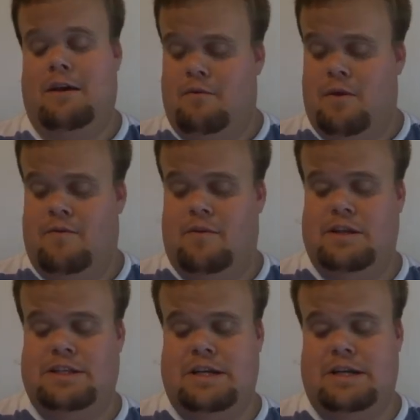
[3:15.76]
one for the
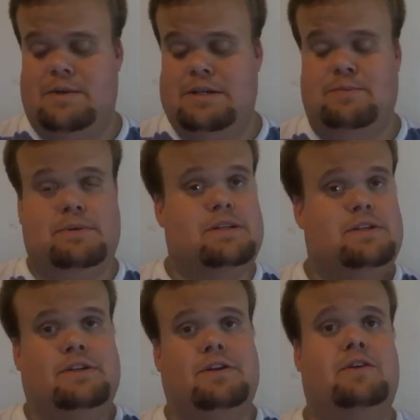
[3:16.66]
Jaguars, but
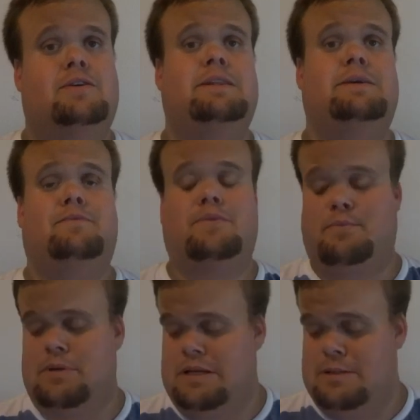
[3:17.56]
good on them for
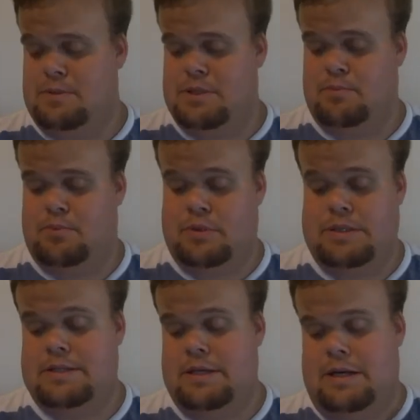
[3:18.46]
putting up some
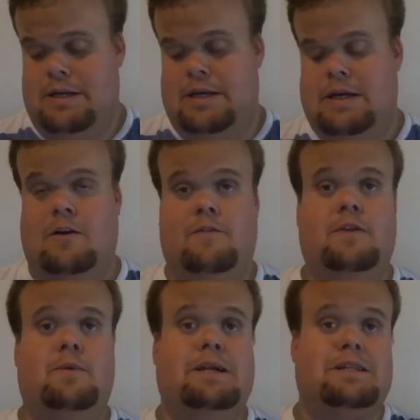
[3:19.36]
points, and
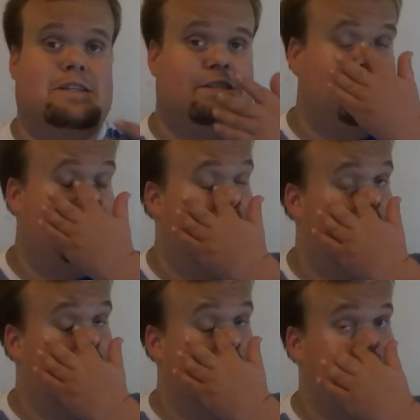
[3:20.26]
hopefully we can see
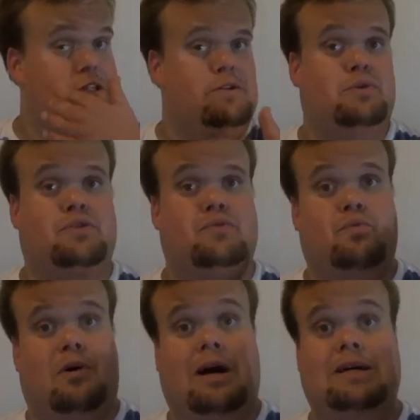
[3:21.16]
them continue to
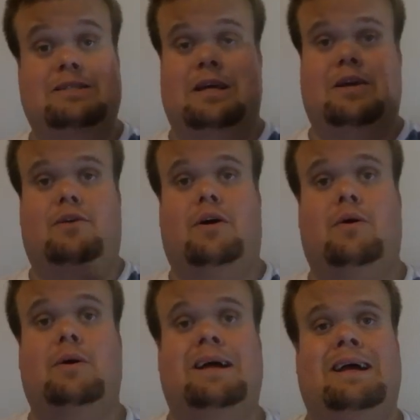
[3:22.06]
rise and
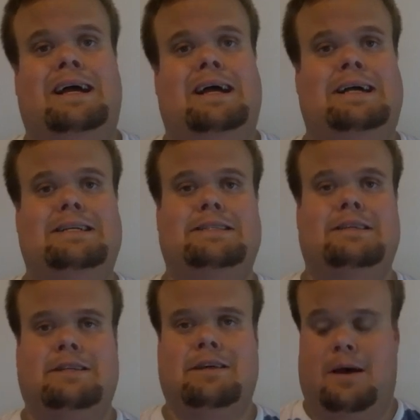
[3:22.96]
grow as
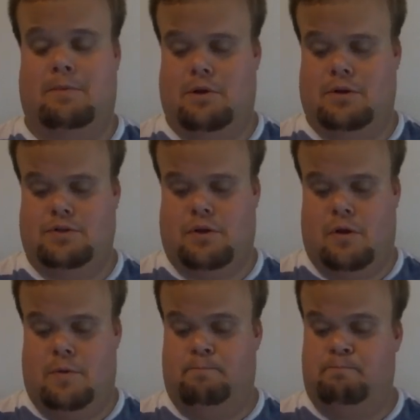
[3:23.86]
the time goes on.